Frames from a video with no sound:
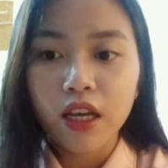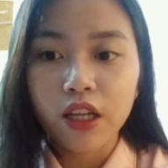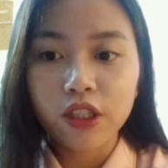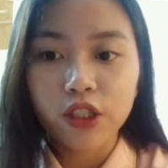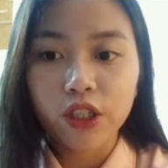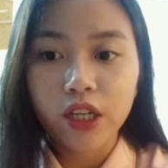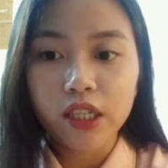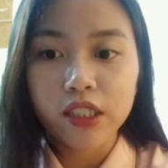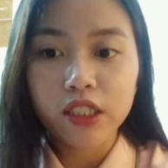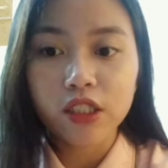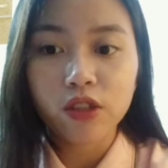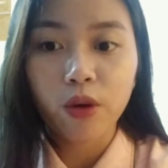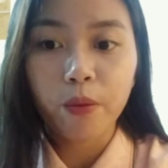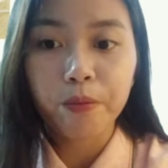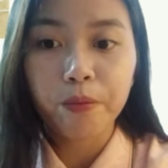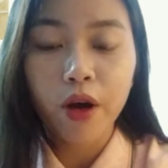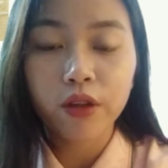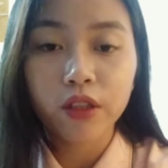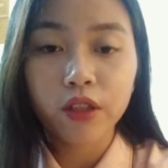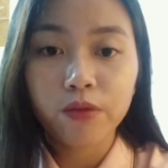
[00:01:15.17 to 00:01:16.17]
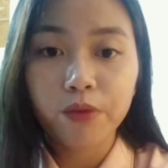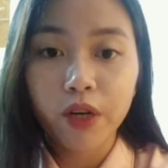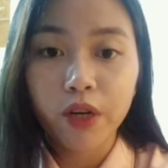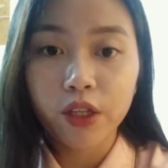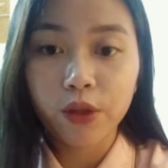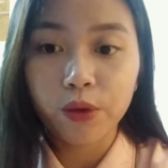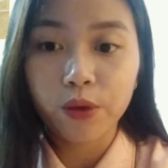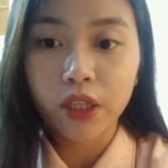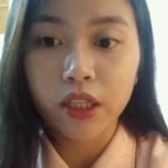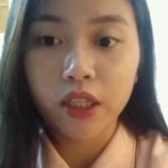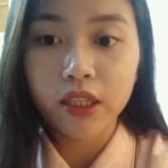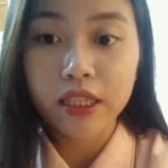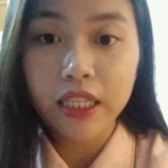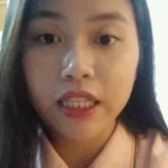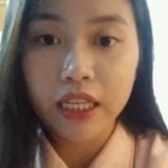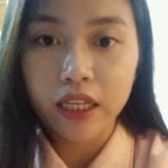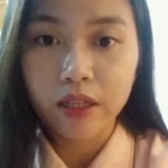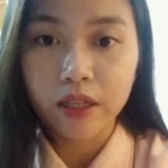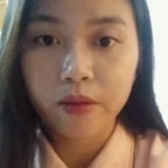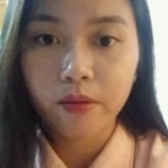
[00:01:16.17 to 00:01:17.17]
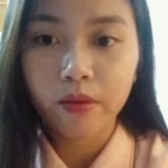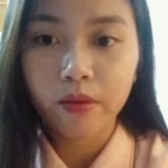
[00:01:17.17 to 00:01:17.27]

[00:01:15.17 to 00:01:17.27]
interest is compounded per unit T.